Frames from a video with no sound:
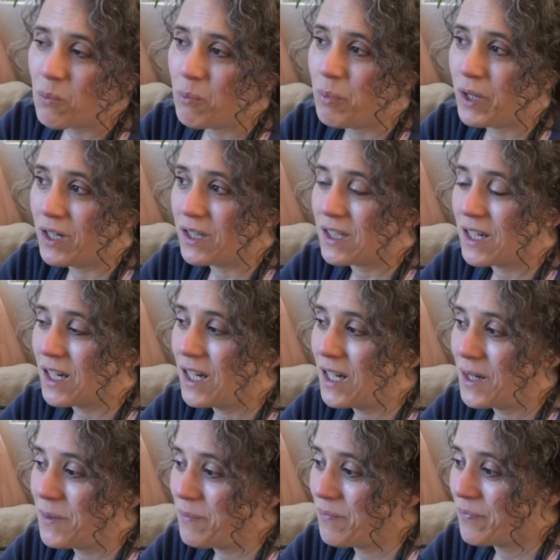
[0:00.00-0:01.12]
But
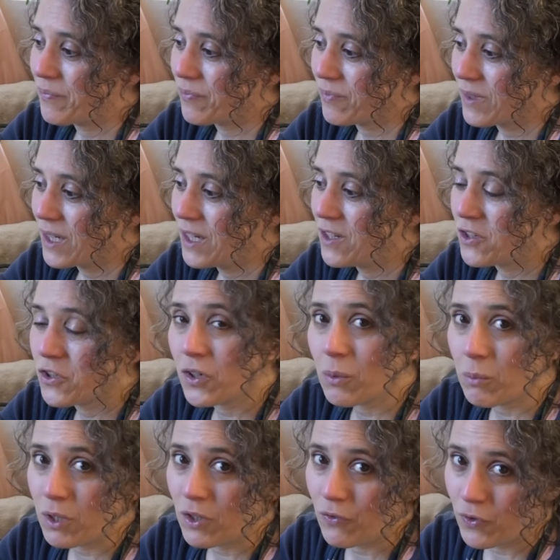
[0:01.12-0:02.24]
um, it
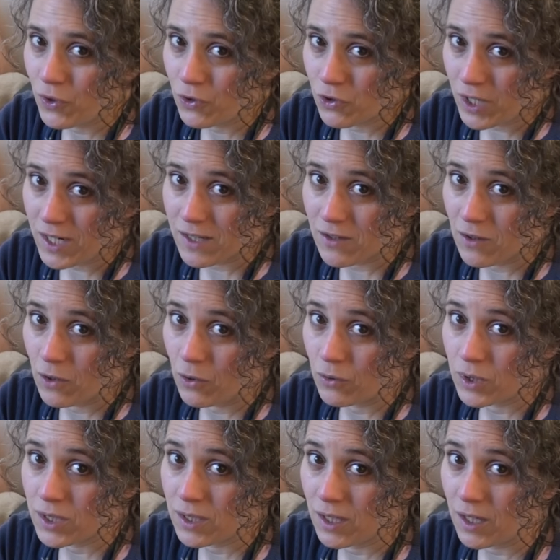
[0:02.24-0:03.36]
took me a few tries though
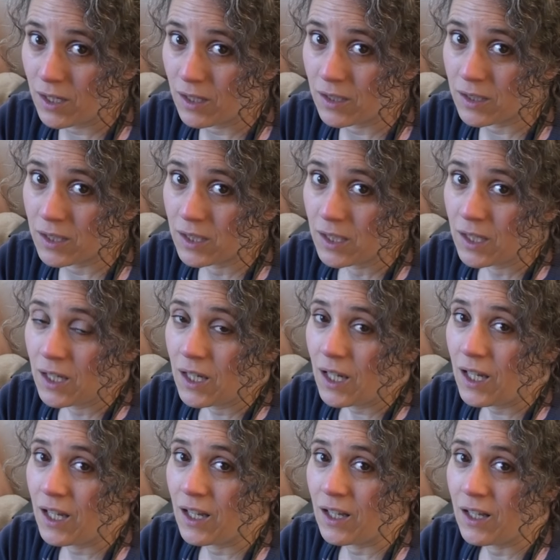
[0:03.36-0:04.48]
to get it.
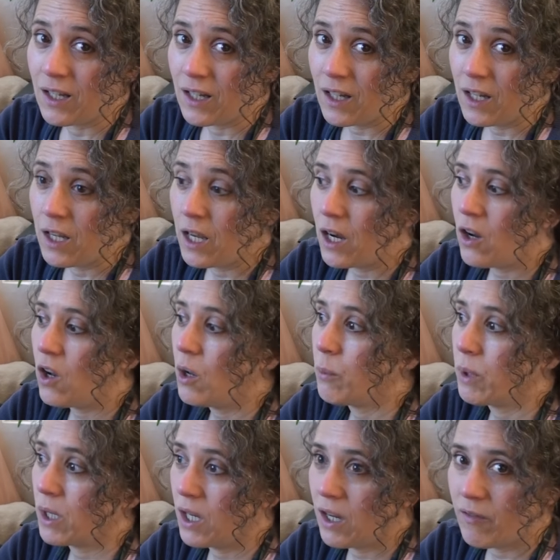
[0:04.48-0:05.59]
And now
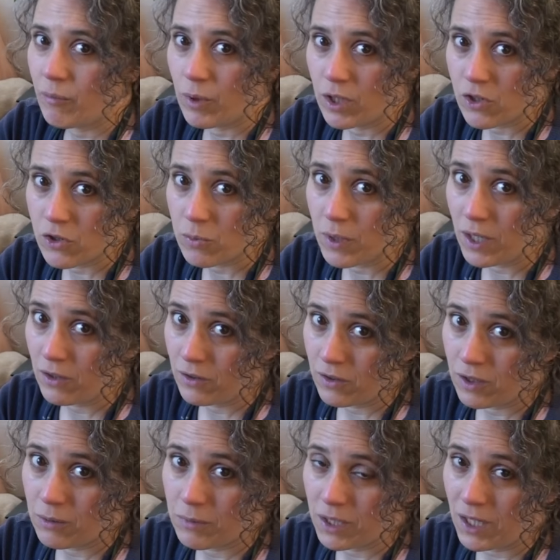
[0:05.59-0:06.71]
I'm going to have marshmallow
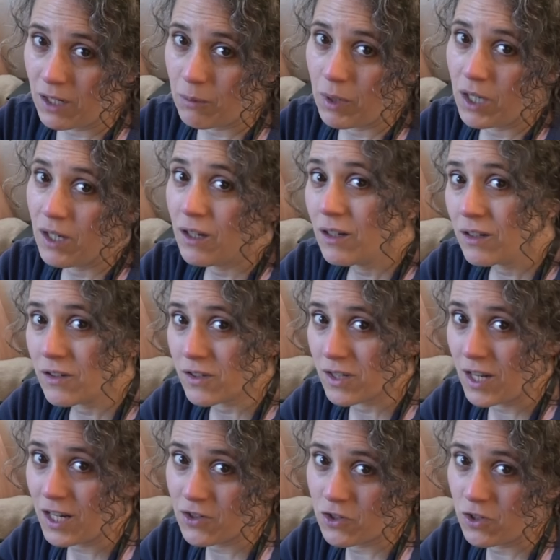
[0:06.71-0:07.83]
coming out my ears
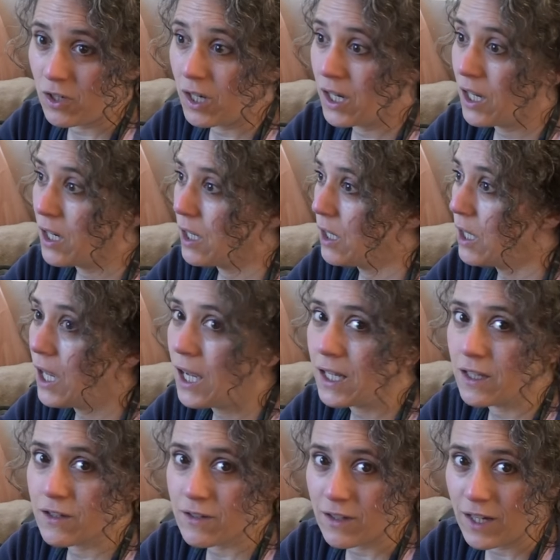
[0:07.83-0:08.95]
next year. I got a
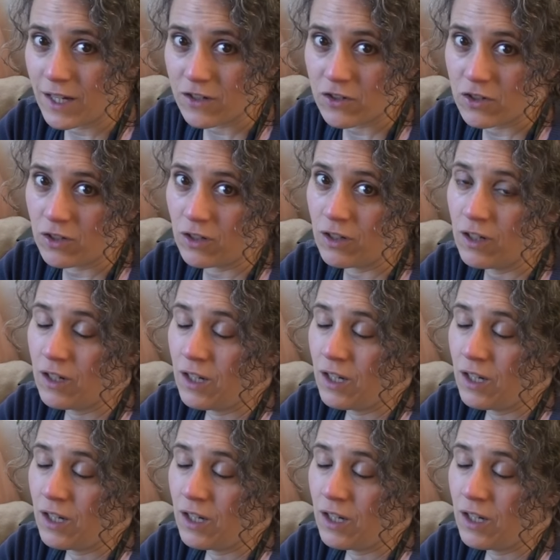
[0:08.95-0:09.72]
lot this last year.